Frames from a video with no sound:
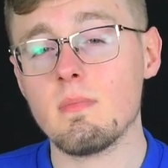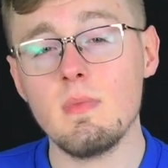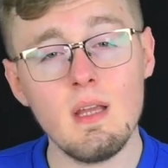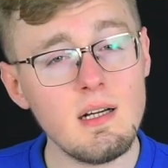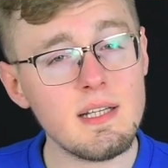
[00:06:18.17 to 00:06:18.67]

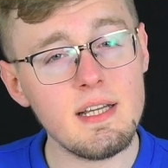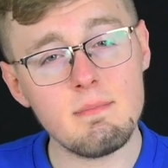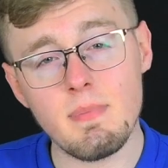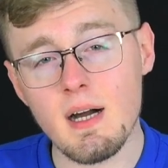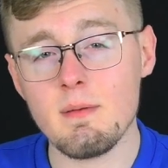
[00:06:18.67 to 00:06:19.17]
not a
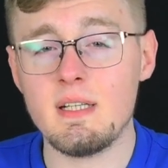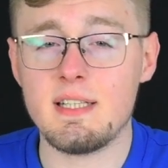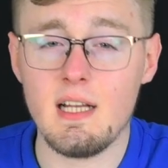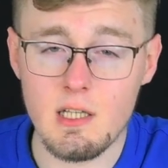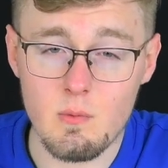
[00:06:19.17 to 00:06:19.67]

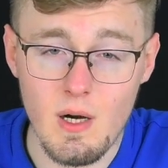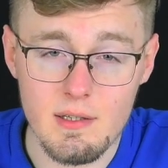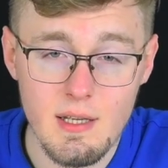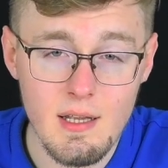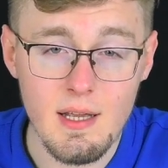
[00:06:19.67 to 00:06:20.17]
bimetallic one.